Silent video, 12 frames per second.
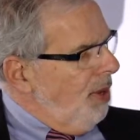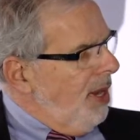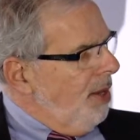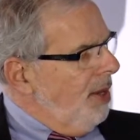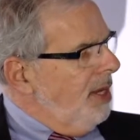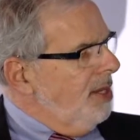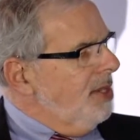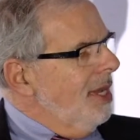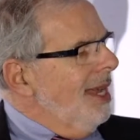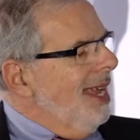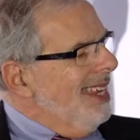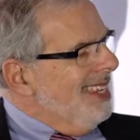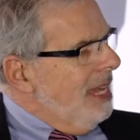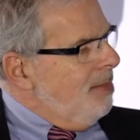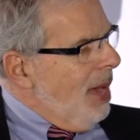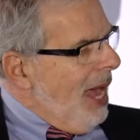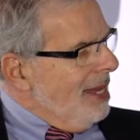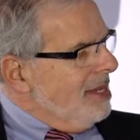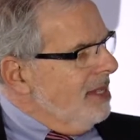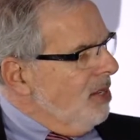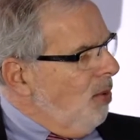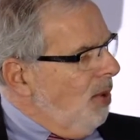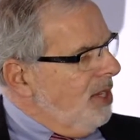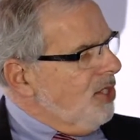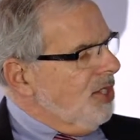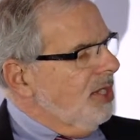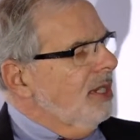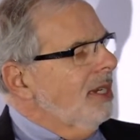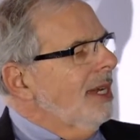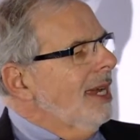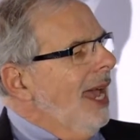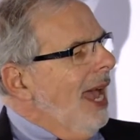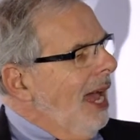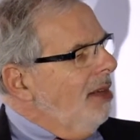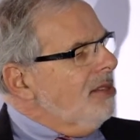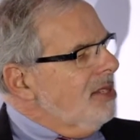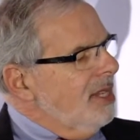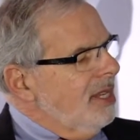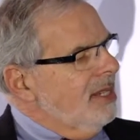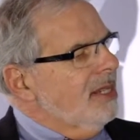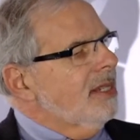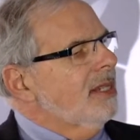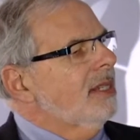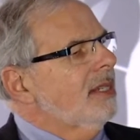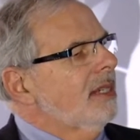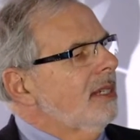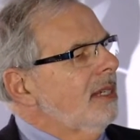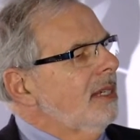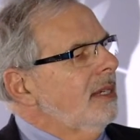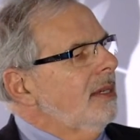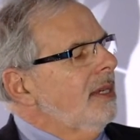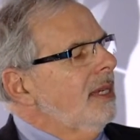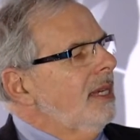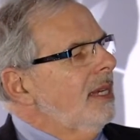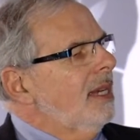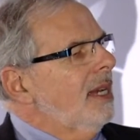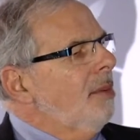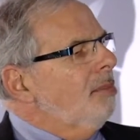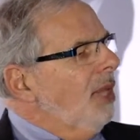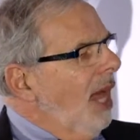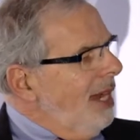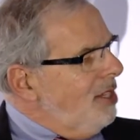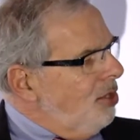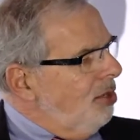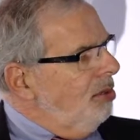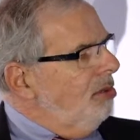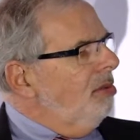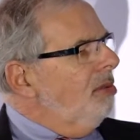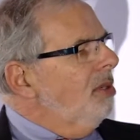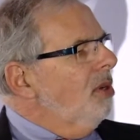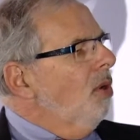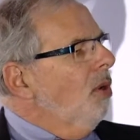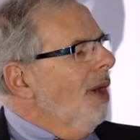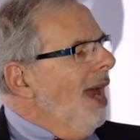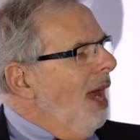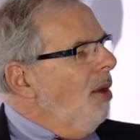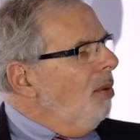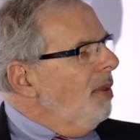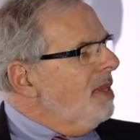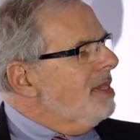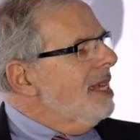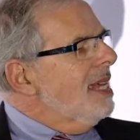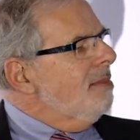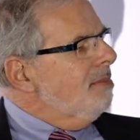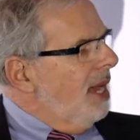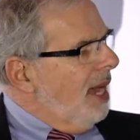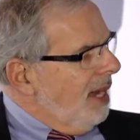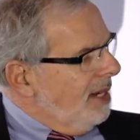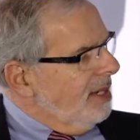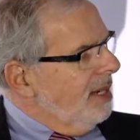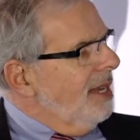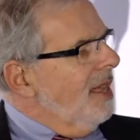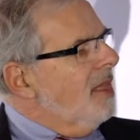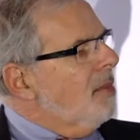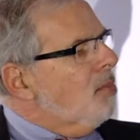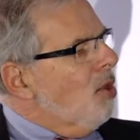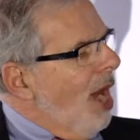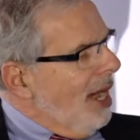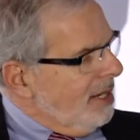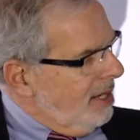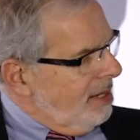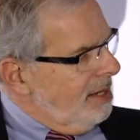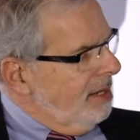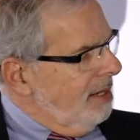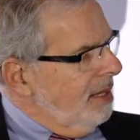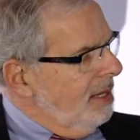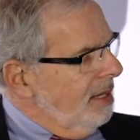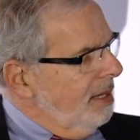new areas, and keep asking the question, how does this apply to, or how will this impact the practice?